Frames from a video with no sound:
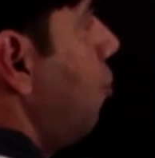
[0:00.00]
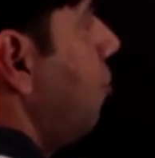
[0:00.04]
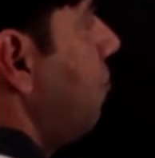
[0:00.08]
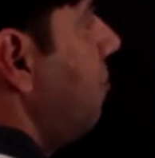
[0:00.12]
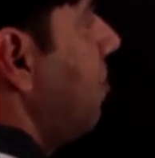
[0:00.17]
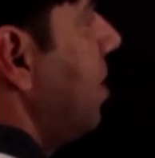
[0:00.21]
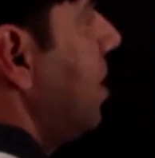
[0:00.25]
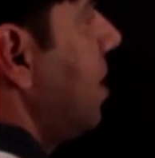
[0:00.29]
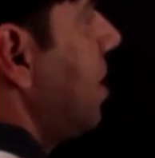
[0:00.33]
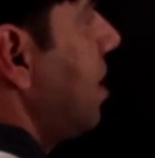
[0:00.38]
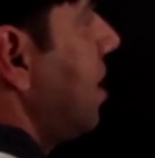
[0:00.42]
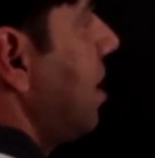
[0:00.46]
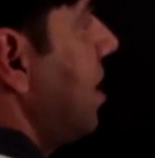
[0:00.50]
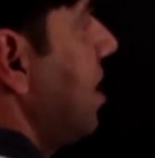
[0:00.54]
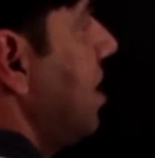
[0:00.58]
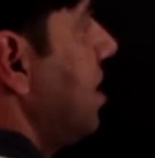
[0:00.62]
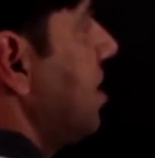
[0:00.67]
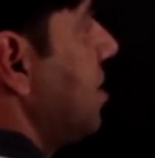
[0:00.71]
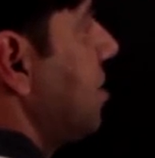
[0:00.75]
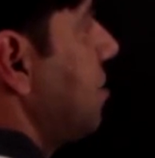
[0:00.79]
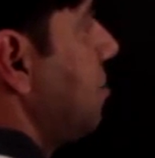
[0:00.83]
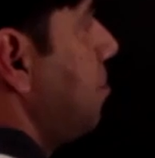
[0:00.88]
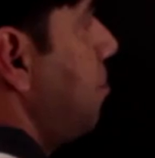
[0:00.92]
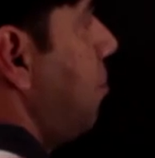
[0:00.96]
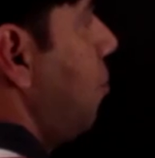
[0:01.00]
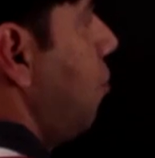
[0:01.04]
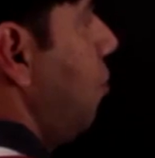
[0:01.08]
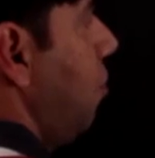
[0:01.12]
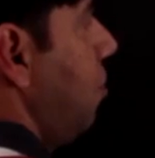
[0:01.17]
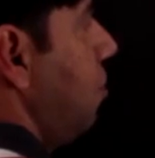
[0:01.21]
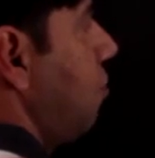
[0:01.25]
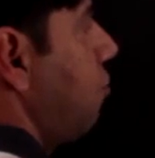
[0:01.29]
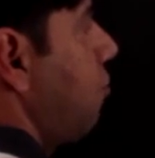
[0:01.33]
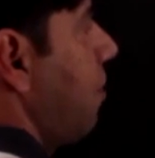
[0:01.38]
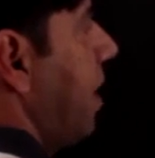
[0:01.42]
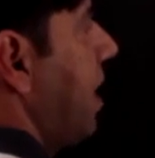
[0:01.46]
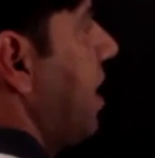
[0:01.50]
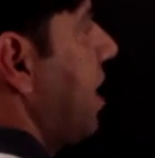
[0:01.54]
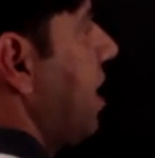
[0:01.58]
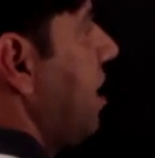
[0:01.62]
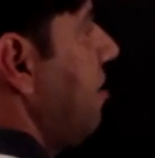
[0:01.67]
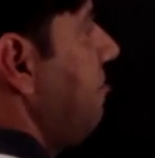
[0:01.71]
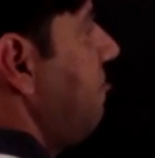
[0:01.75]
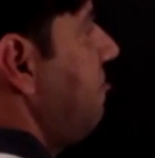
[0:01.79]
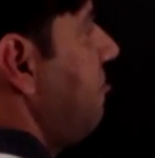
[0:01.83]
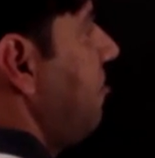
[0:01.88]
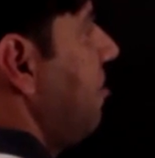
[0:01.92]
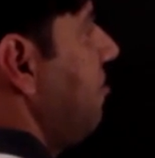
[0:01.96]
over is bold.
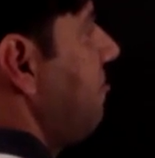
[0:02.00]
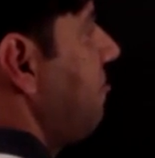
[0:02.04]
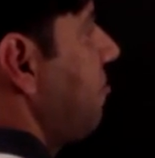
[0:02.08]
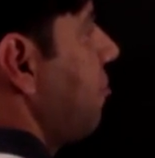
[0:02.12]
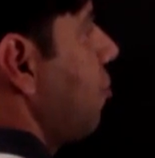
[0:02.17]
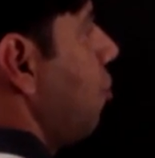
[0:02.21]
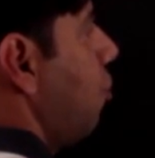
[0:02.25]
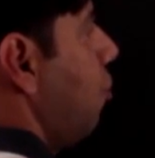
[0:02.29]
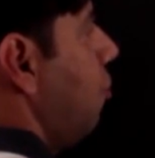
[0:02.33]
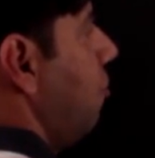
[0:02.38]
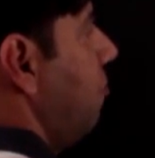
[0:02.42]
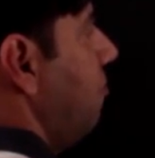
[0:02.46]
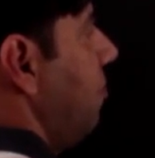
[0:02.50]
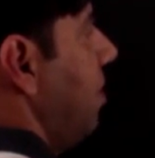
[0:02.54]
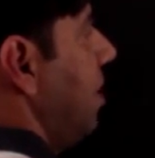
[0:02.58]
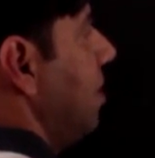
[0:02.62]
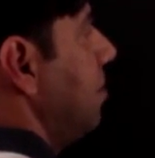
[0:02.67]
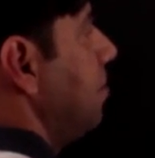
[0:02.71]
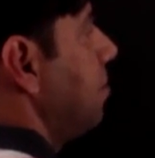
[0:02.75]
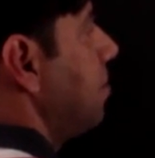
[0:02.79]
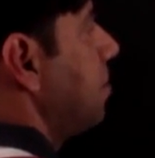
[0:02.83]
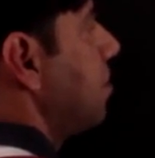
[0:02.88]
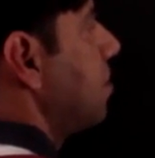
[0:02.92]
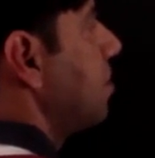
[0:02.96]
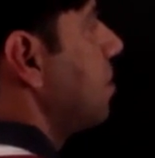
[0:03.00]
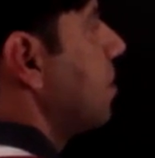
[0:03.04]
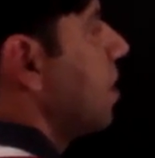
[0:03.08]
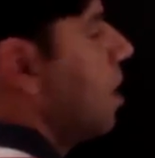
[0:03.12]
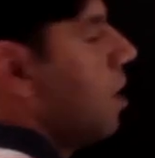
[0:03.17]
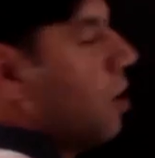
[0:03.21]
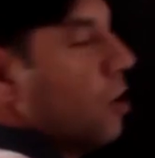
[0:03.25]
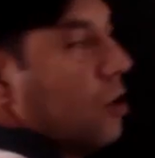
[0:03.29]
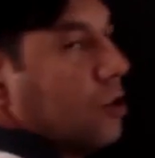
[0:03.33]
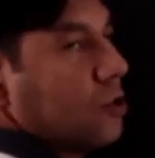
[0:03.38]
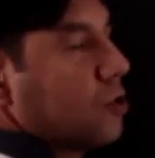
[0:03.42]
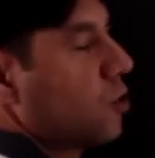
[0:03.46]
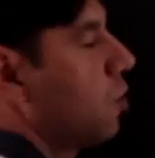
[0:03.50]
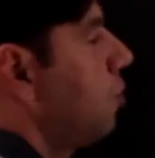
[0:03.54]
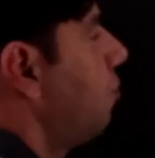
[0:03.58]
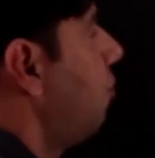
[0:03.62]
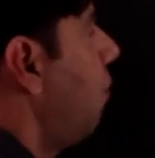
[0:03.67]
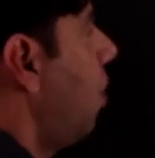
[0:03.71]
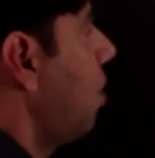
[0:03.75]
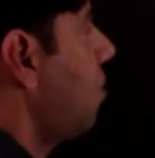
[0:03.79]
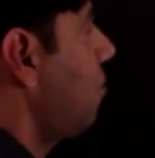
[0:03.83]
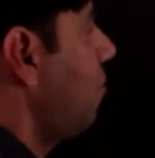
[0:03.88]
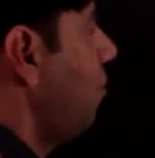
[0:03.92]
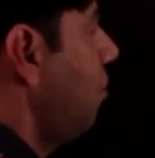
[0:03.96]
25th over. So
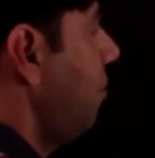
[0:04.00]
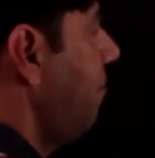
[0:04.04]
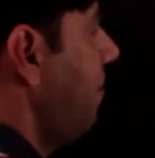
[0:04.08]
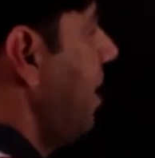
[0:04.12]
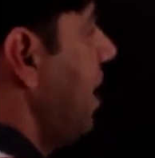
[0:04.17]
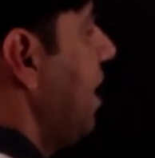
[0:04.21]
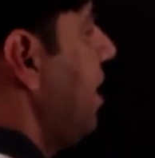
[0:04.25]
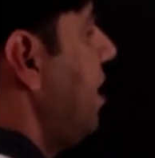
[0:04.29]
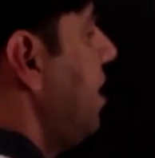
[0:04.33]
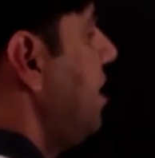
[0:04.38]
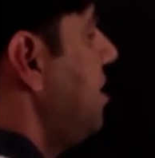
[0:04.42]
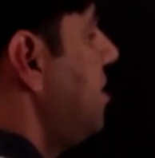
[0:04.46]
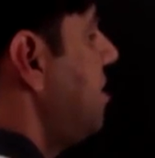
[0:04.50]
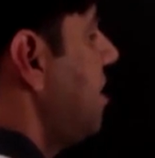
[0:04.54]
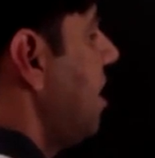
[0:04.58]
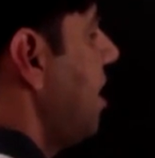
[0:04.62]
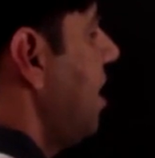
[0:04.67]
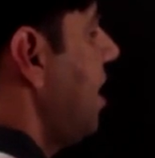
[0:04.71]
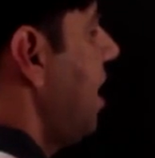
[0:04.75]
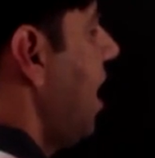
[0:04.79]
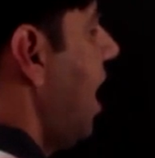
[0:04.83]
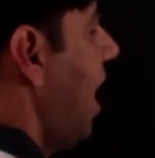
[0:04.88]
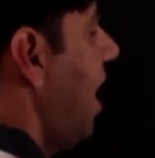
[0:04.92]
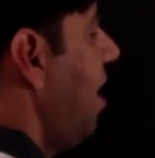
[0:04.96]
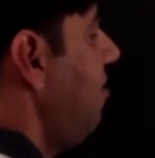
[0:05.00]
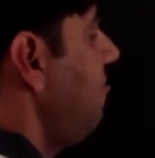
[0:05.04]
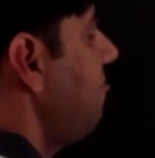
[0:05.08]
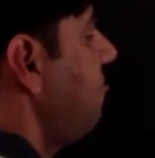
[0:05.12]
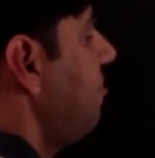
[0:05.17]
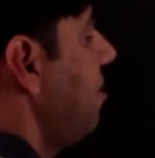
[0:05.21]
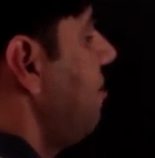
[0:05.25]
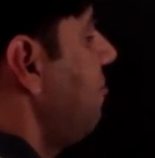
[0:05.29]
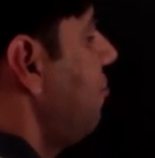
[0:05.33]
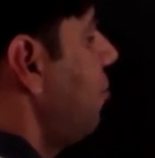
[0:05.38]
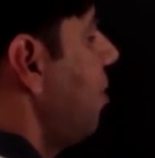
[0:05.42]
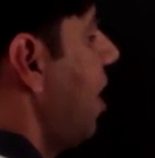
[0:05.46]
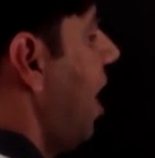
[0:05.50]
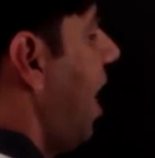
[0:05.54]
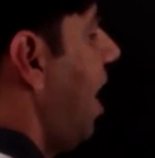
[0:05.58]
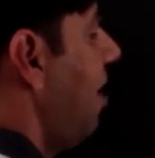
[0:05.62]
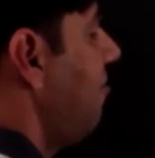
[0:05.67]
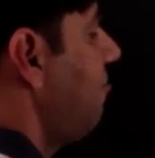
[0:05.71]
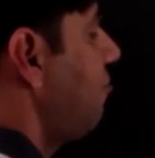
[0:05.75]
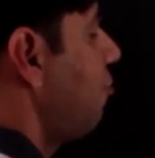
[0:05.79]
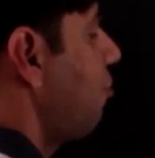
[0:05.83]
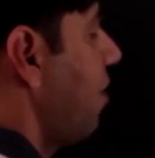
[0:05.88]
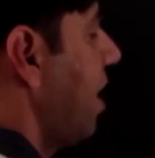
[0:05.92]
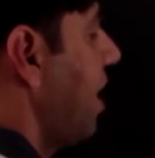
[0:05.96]
what would we initially have? We would
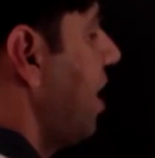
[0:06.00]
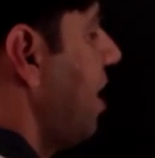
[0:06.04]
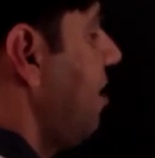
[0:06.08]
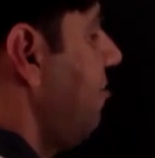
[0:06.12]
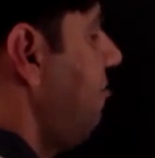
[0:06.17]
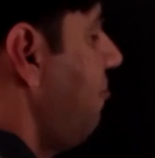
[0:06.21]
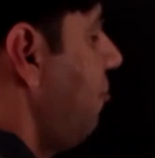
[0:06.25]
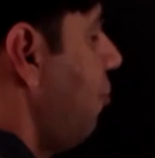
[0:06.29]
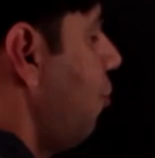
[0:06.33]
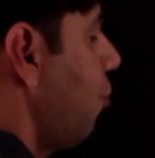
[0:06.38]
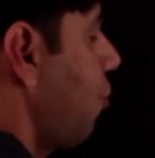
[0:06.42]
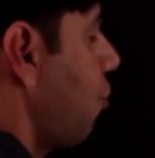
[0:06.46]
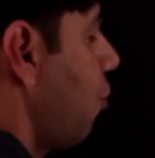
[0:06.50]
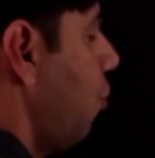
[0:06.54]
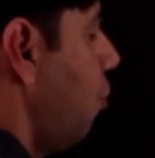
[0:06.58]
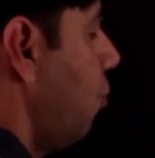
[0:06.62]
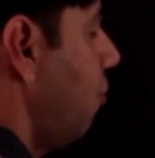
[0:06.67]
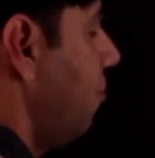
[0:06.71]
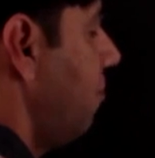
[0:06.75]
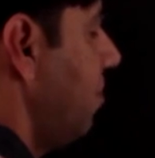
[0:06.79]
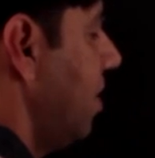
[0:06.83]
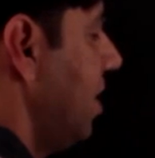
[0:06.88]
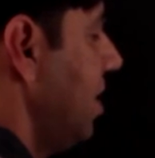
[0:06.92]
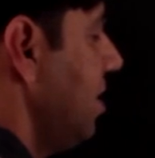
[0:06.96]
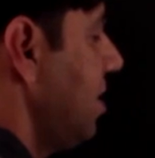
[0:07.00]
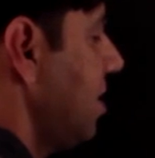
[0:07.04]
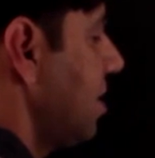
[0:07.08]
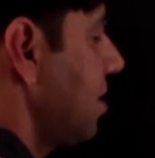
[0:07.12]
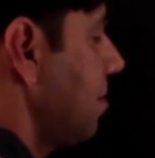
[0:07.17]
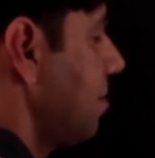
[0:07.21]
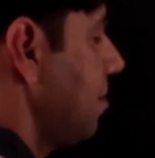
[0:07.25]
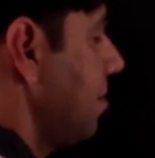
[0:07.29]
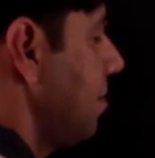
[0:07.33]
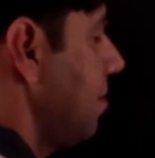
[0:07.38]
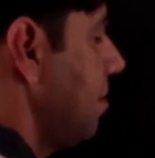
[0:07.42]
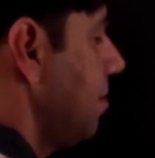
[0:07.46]
have 24 overs.